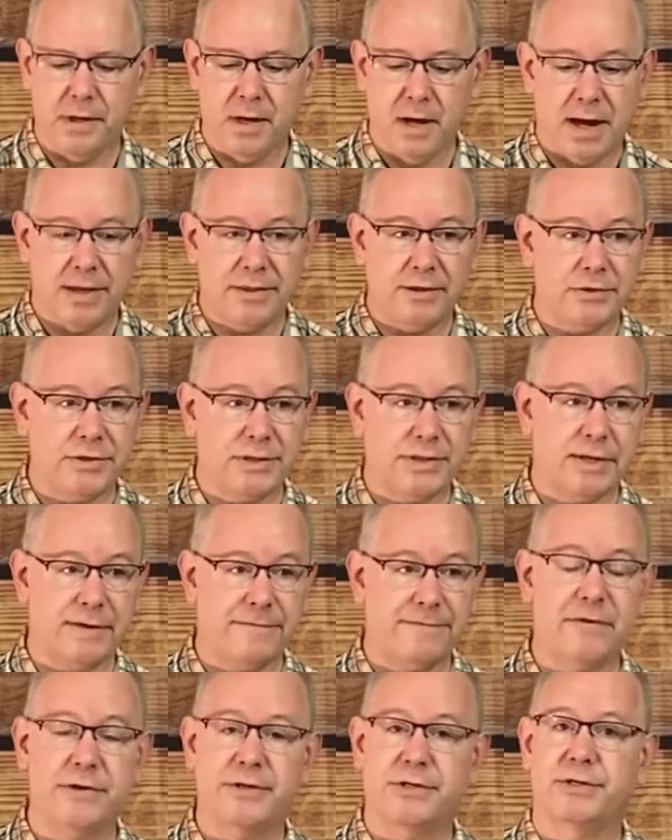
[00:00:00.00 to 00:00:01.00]
And there's a
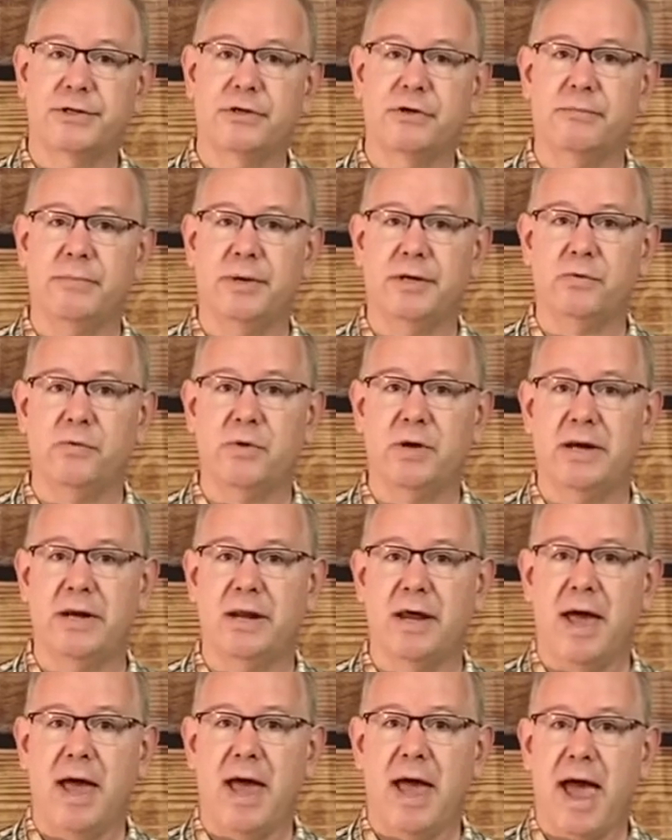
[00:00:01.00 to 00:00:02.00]
difference, too,
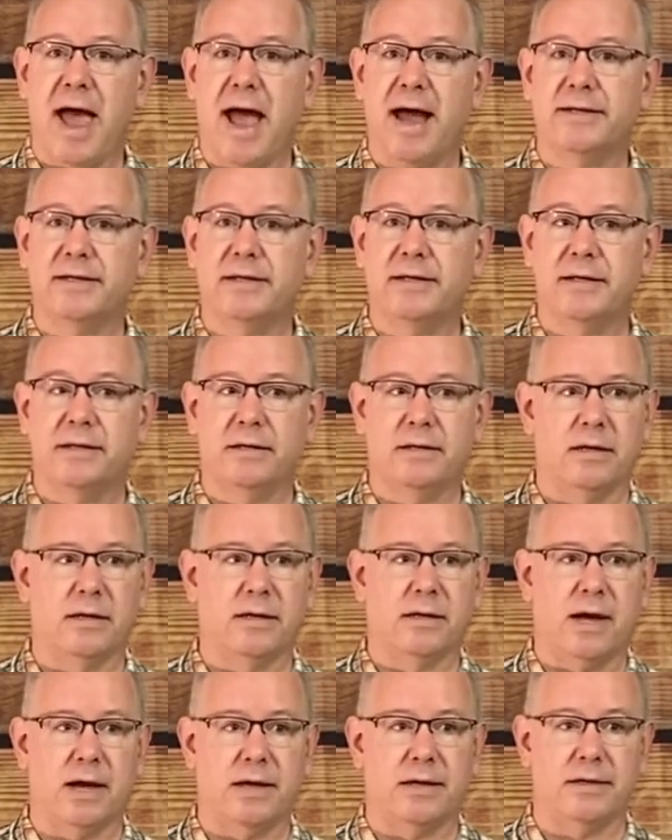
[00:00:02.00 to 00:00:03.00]
between acting
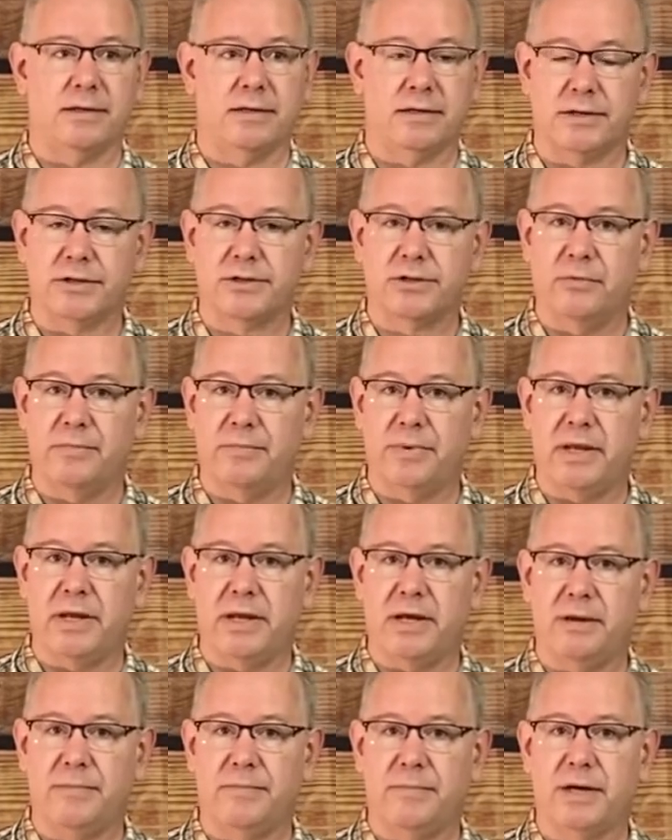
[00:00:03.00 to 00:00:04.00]

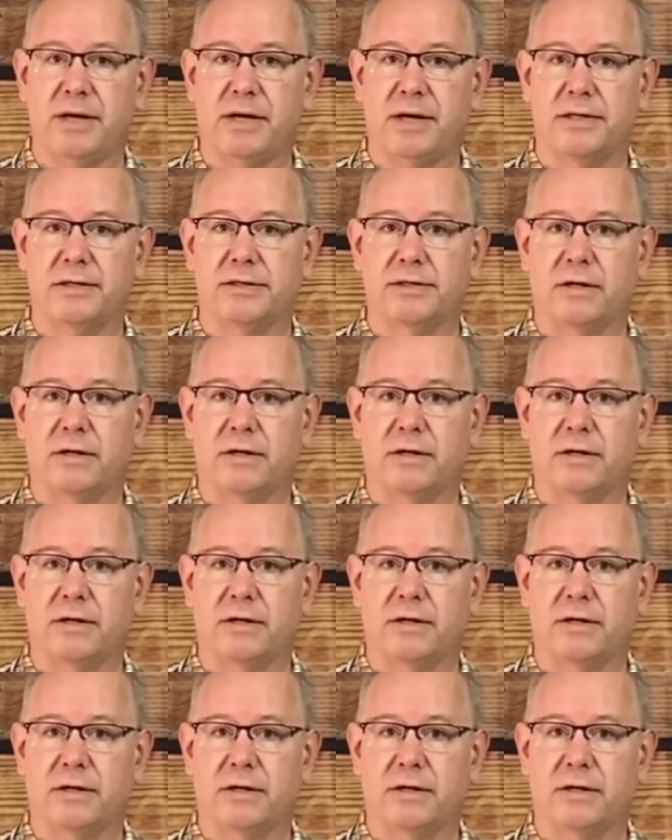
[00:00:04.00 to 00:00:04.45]
disobedient because